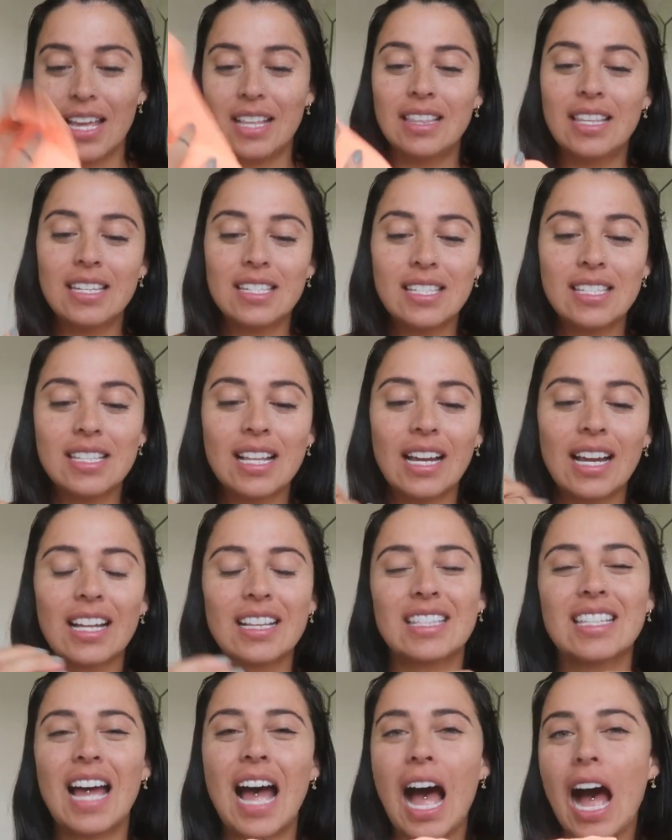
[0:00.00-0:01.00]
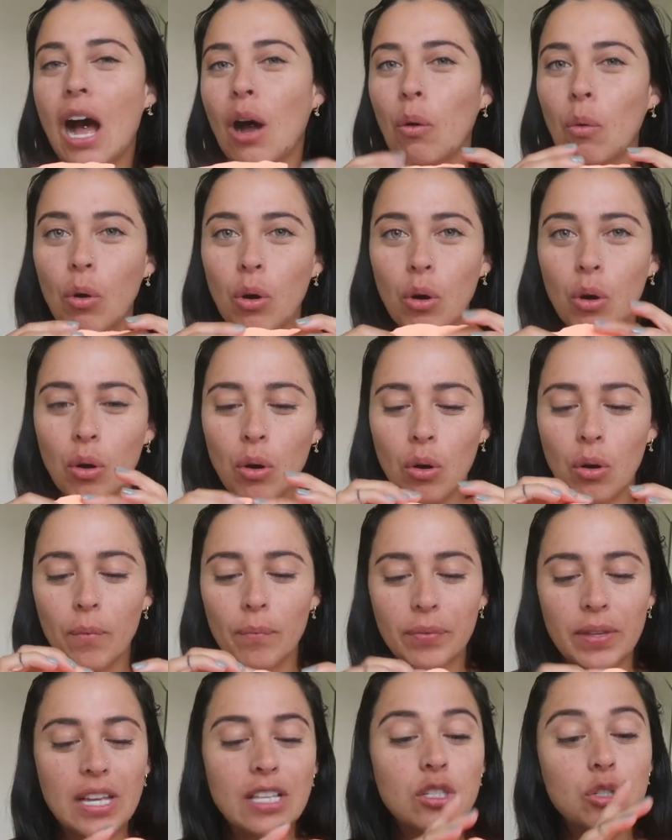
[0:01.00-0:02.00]
This is like a towel.
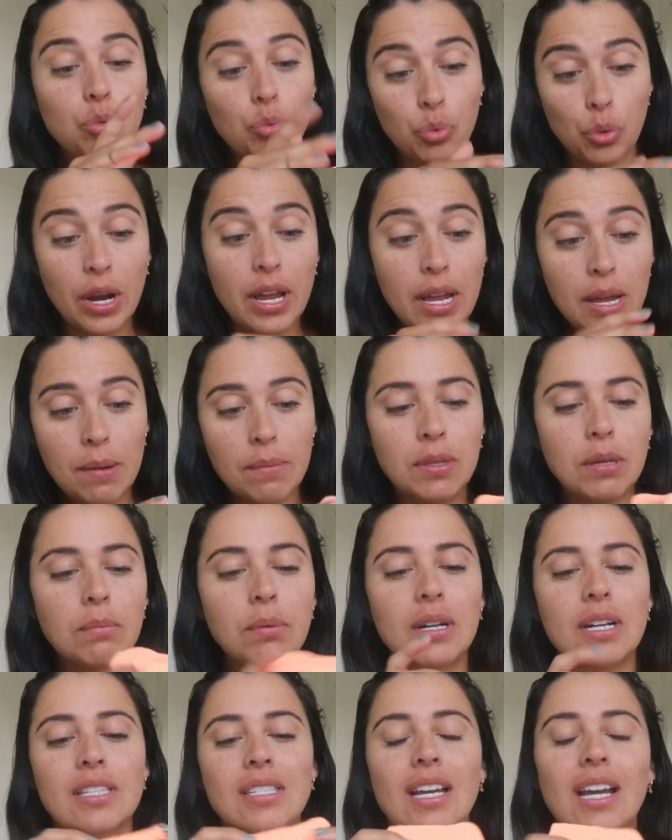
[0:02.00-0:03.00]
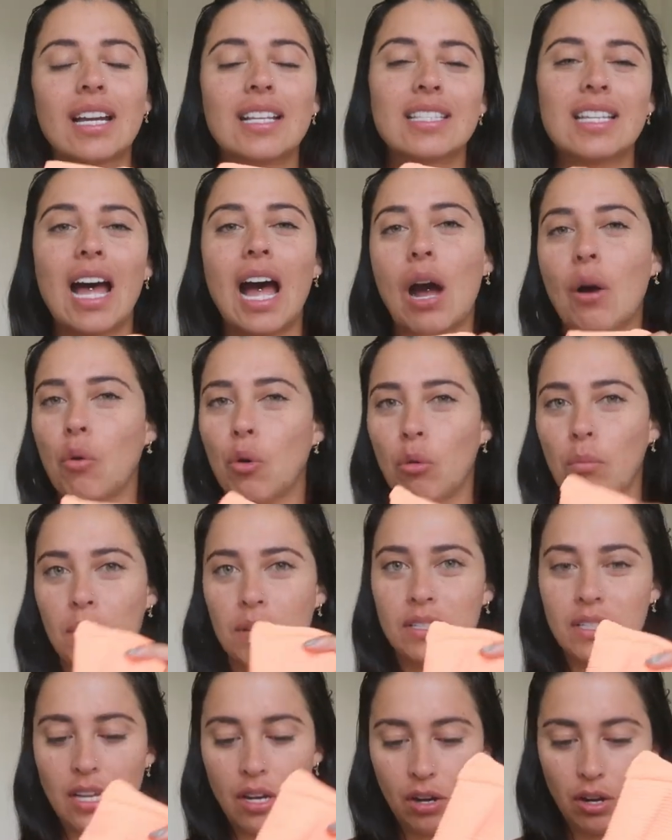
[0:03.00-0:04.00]
It's ribbed, but it's like a towel
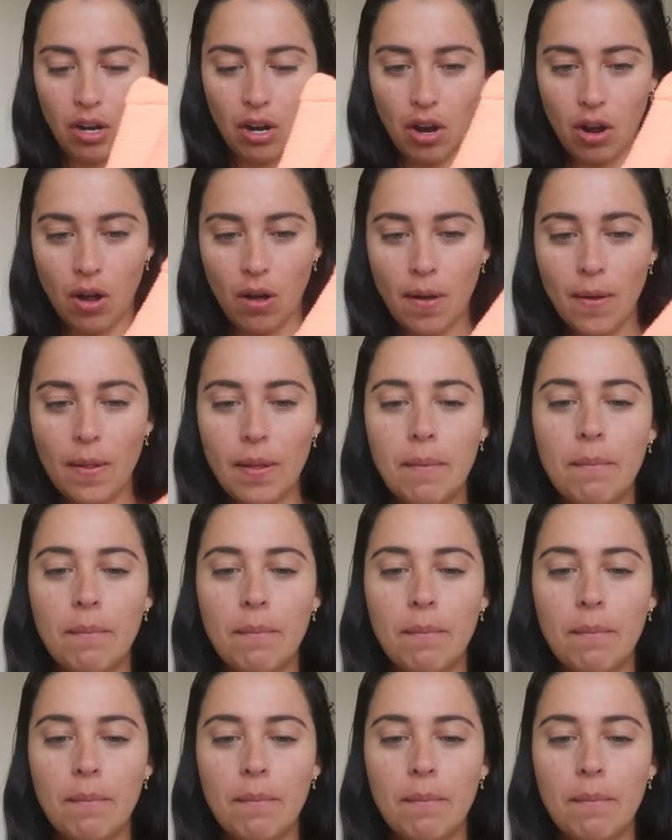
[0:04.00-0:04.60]
material.